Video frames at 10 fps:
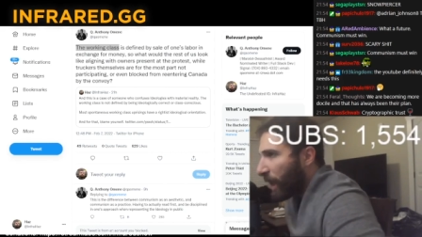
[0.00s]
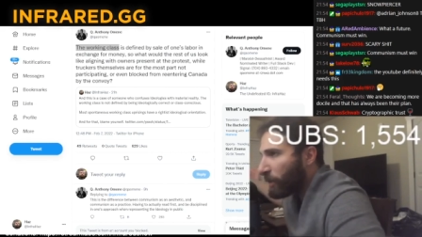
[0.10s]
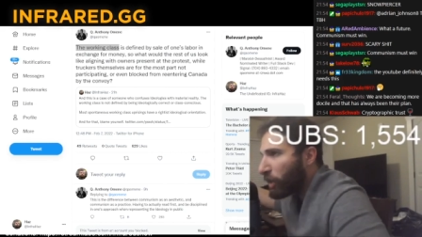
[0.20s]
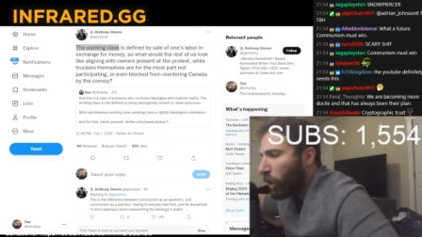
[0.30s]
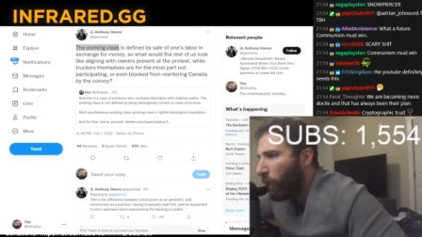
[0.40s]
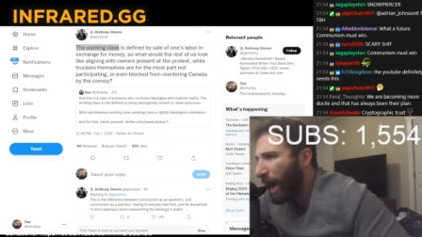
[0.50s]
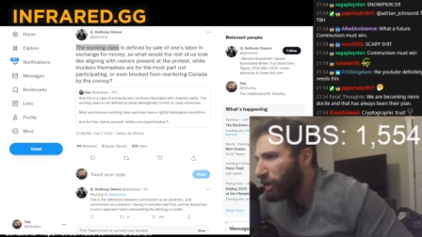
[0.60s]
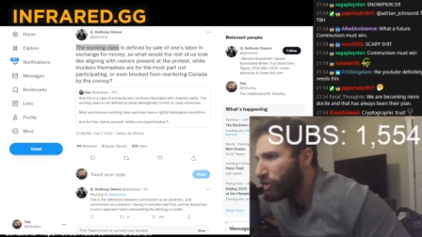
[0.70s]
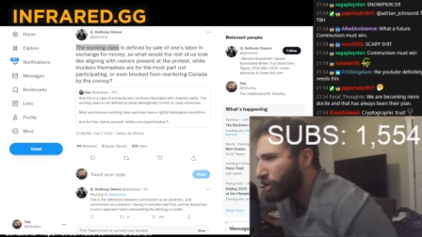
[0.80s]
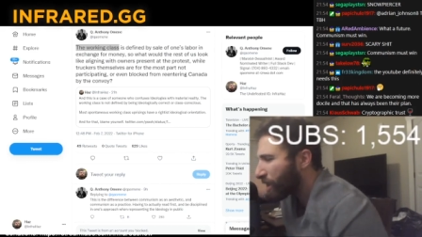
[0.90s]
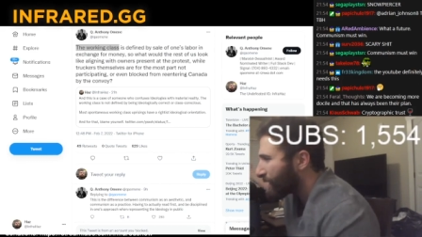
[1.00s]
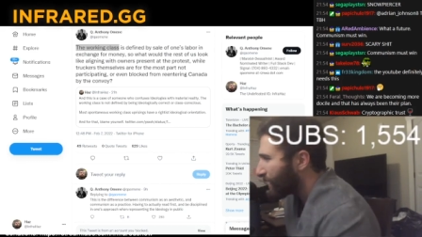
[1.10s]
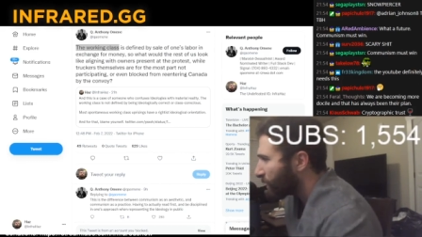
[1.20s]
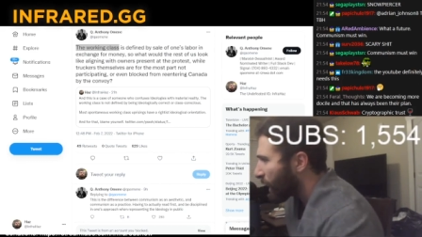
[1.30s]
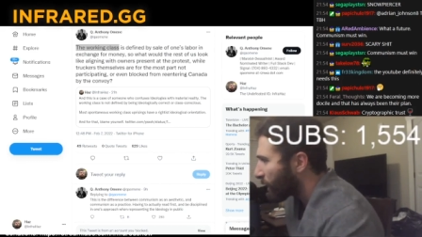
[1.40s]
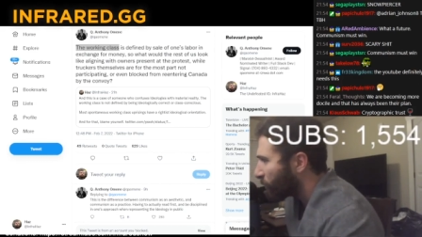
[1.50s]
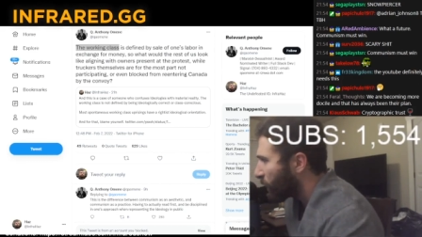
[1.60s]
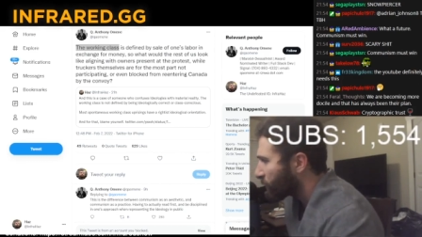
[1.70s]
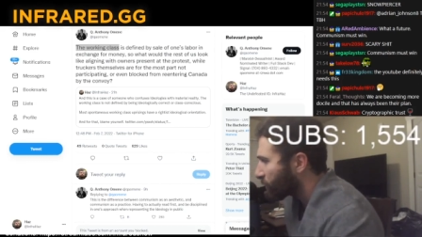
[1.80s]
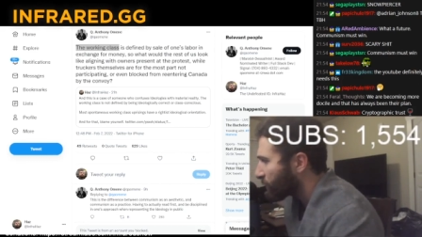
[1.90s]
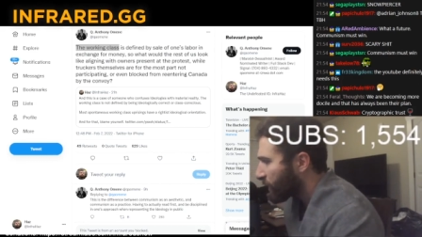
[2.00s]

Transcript: I mean, why do you think Elon Musk